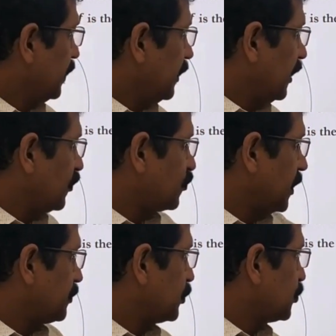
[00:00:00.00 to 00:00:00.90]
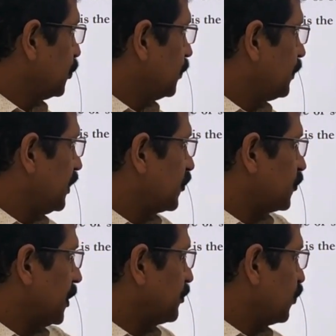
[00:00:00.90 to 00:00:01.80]
A is mapped to 2, B
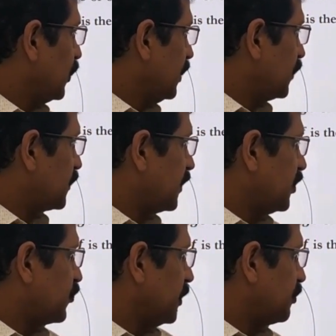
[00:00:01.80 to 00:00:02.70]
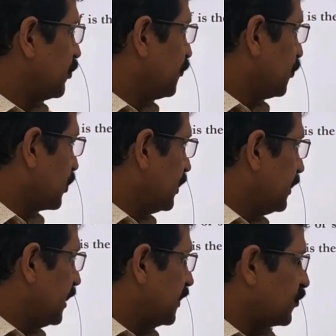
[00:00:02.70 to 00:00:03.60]
is mapped to 1, C is mapped to
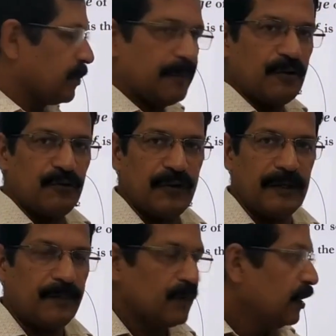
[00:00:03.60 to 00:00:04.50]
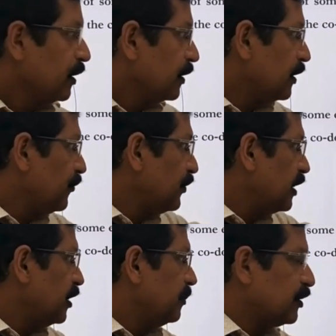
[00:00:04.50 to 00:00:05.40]
4, D is mapped to 5.
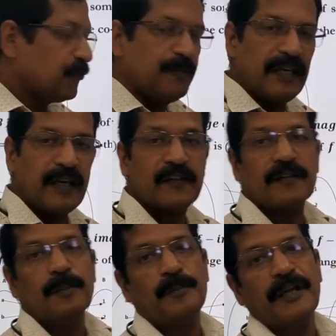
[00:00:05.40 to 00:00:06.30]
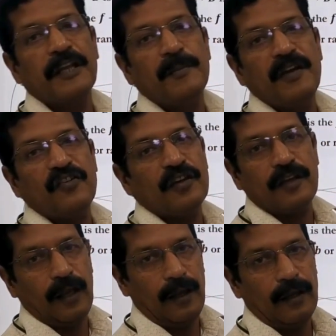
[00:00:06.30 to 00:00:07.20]
Every element of B has some pre-image in
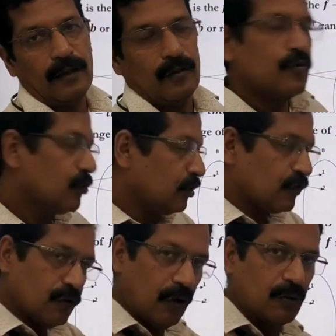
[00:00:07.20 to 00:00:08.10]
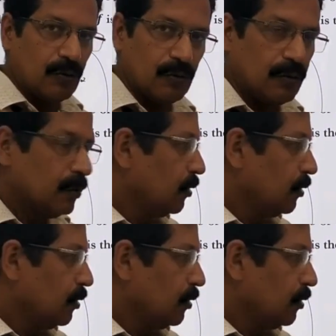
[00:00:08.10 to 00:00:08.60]
A, so it is onto.